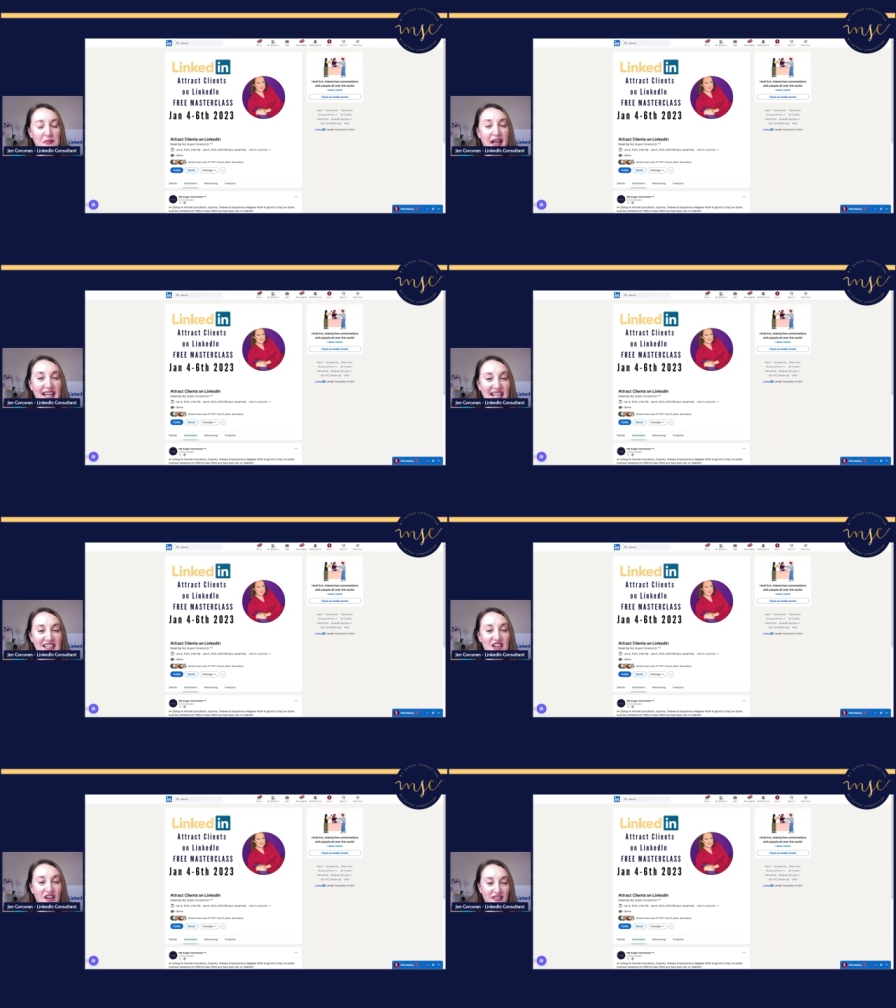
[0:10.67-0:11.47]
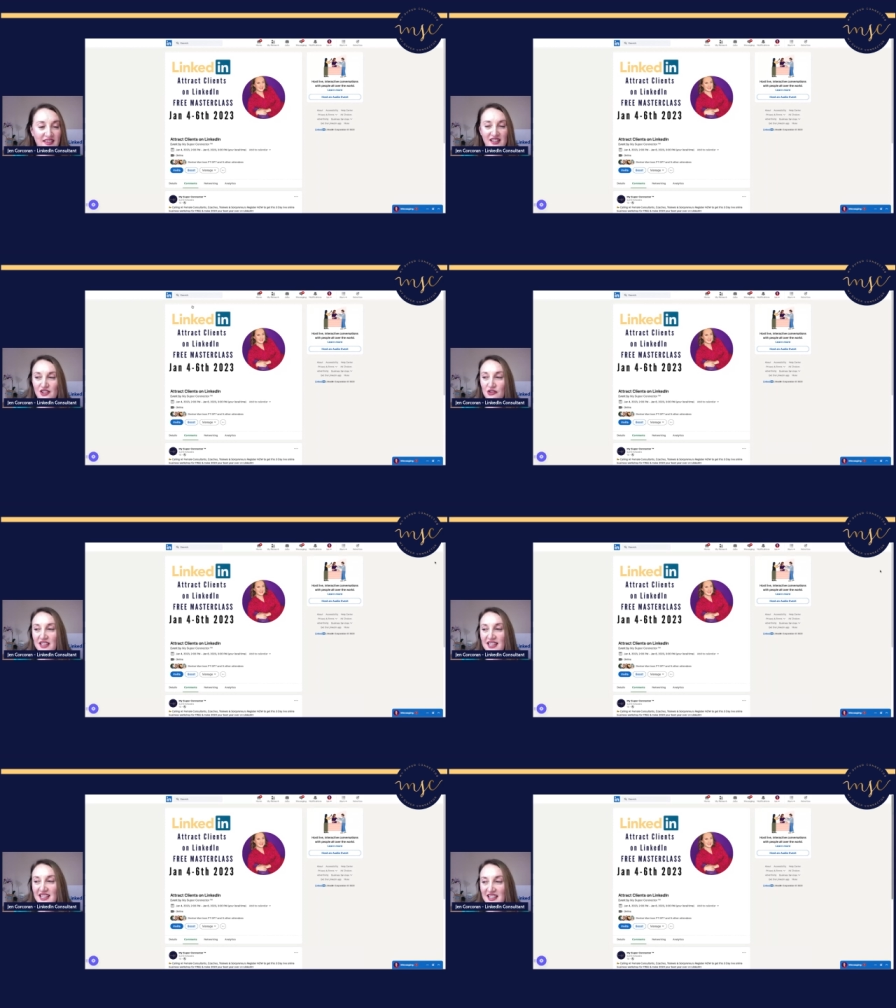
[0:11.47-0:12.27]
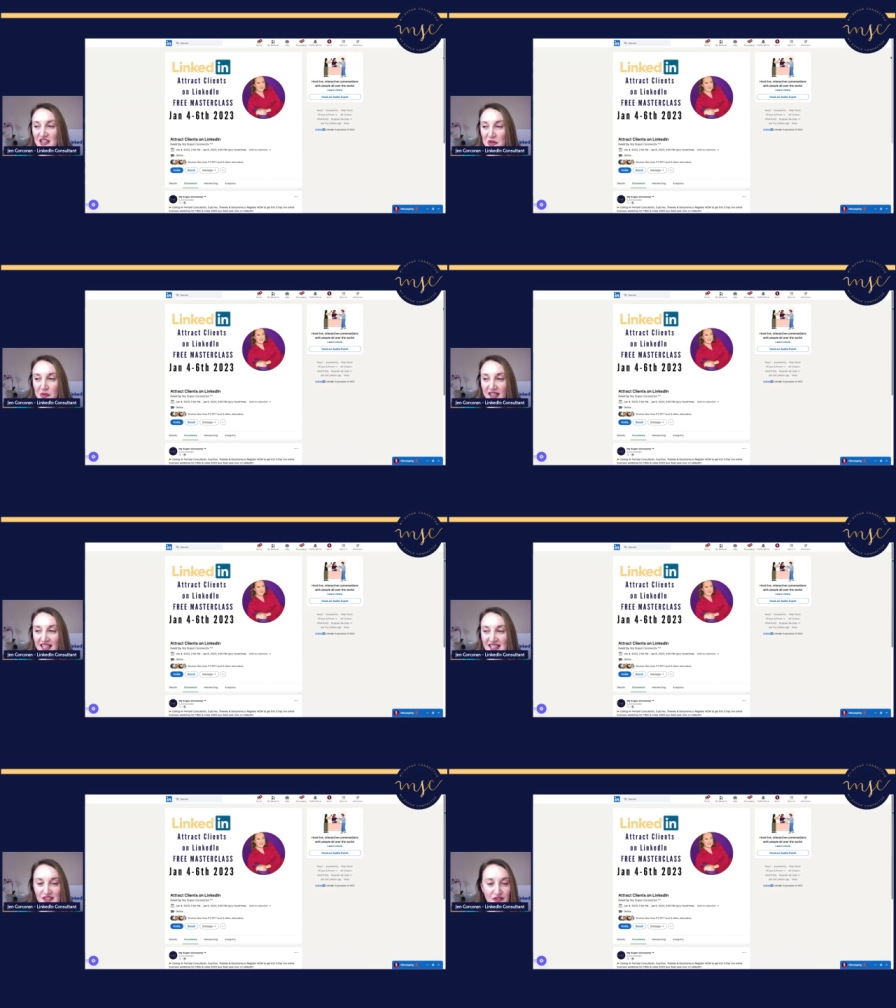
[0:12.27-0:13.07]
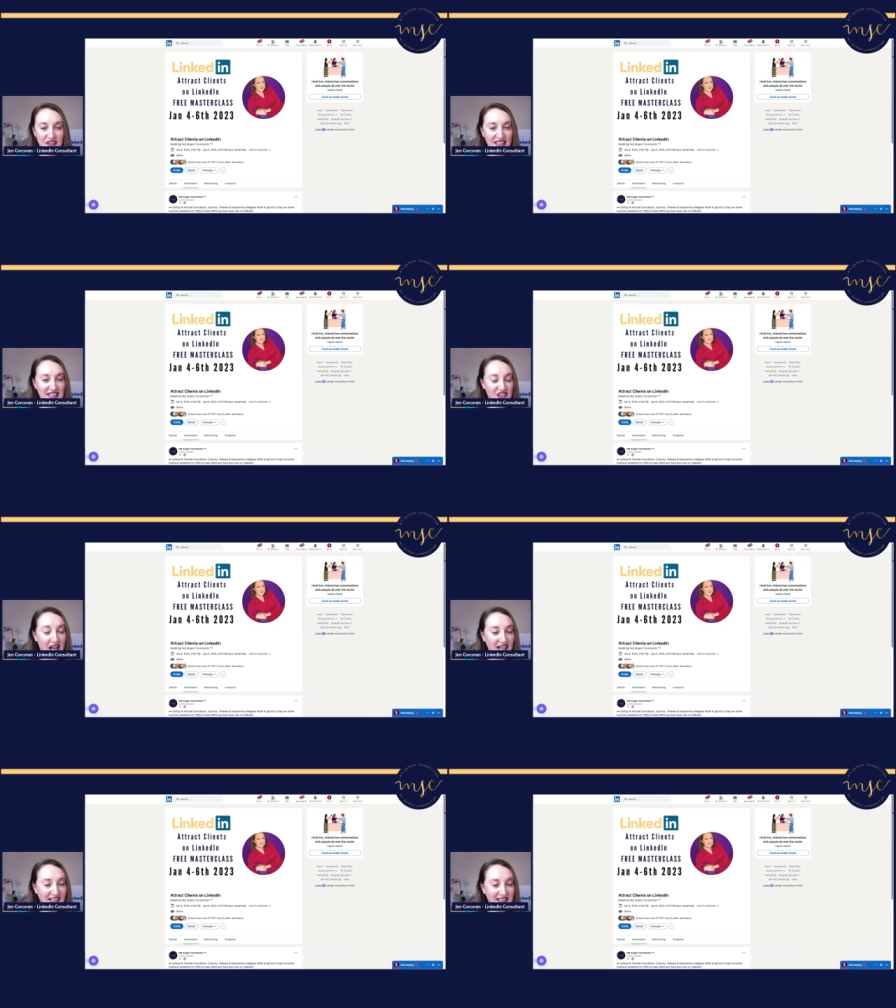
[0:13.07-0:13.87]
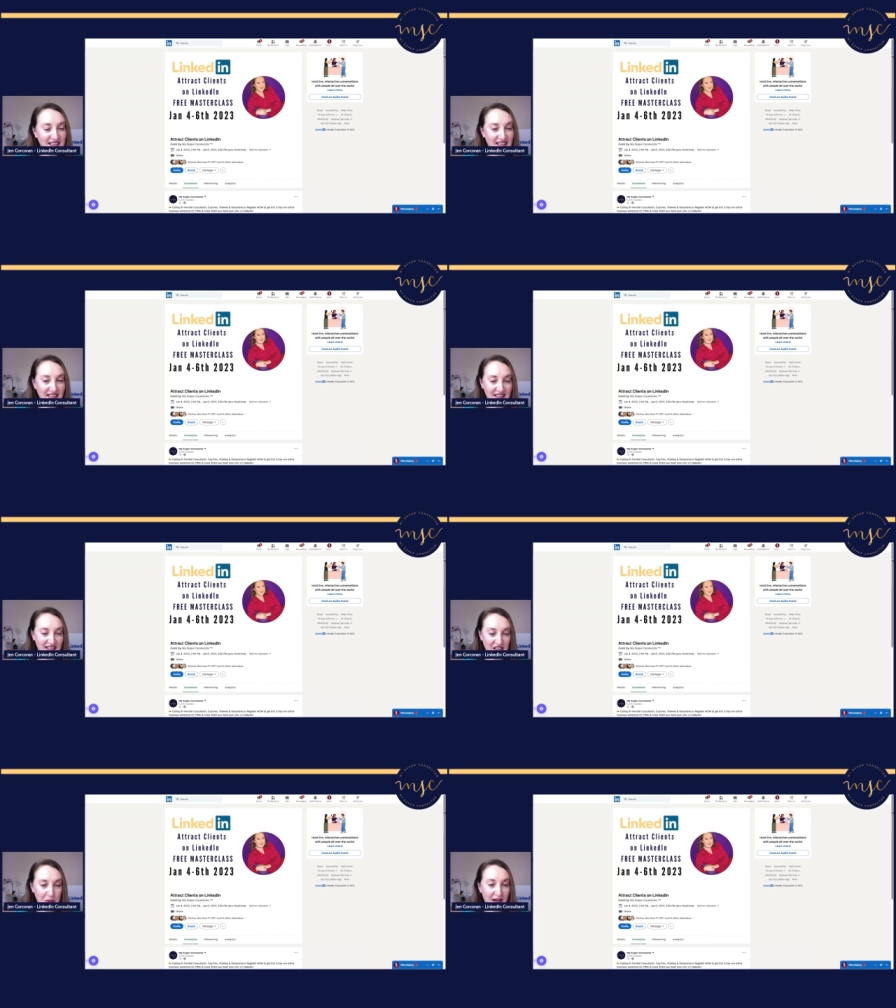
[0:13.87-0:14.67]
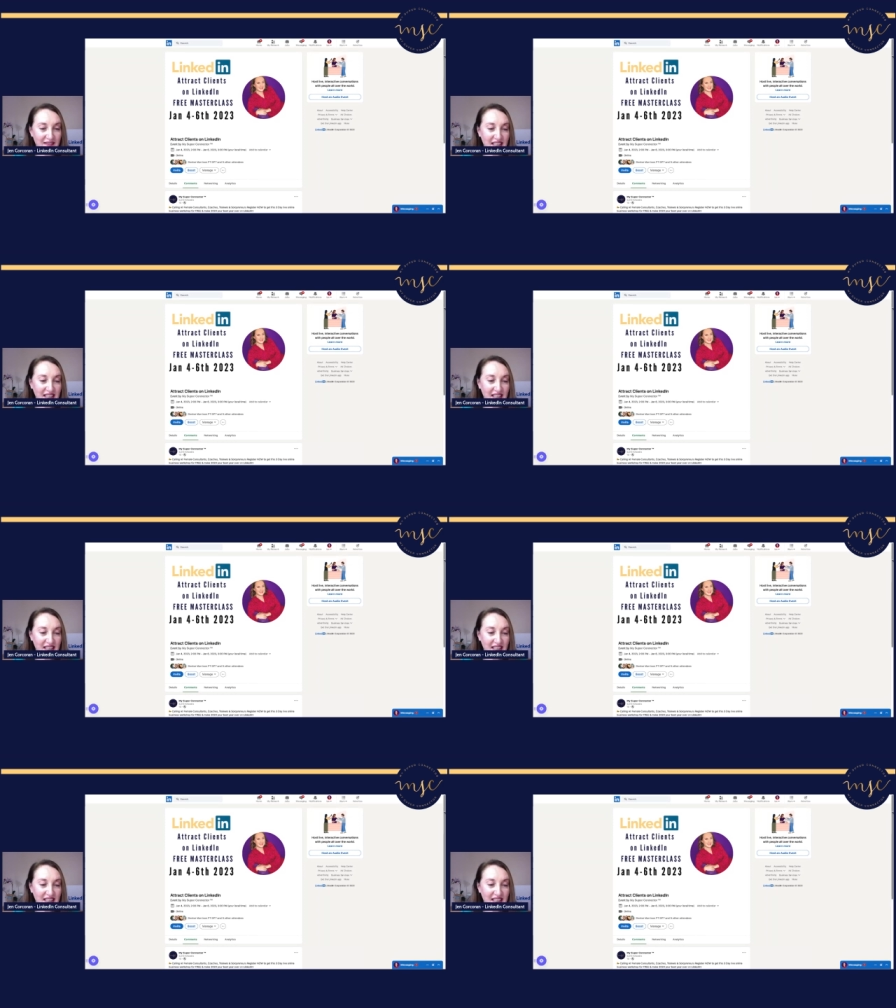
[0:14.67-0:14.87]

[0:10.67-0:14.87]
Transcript: page on the screen to my next free challenge in January.